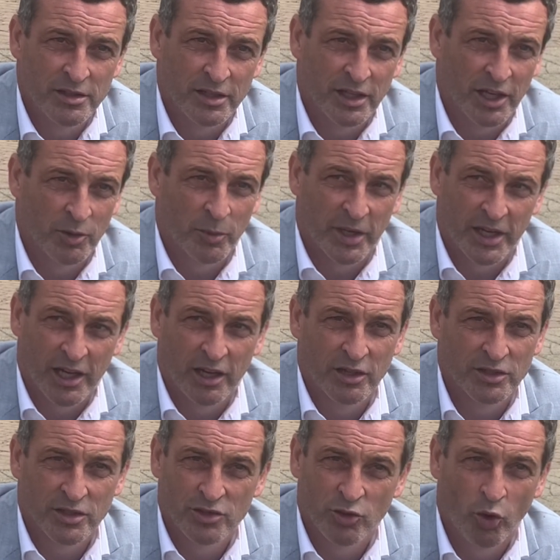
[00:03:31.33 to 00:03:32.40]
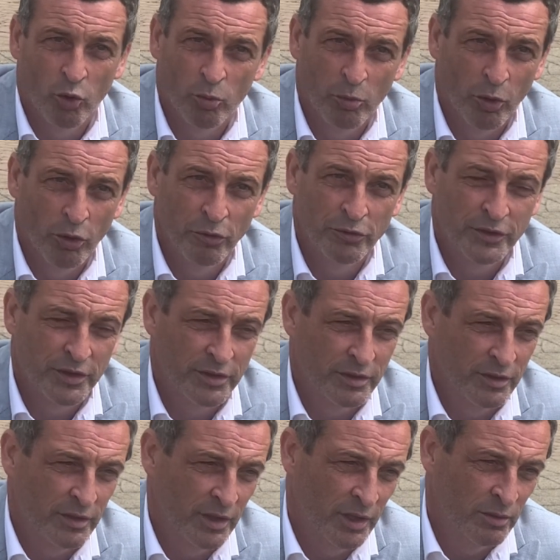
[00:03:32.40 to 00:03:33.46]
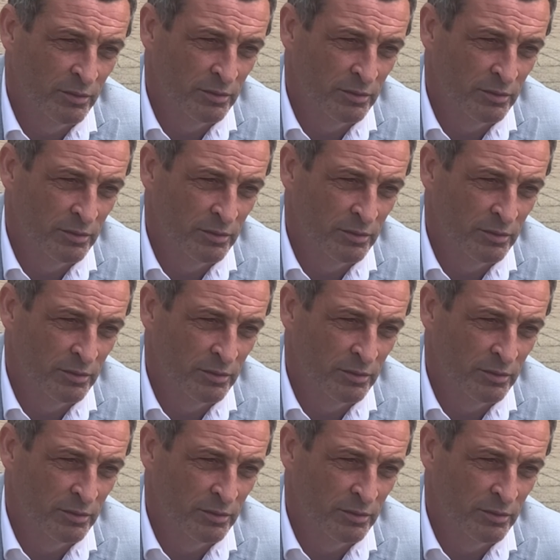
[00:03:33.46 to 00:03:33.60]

and Kel McAllisters, it all moved and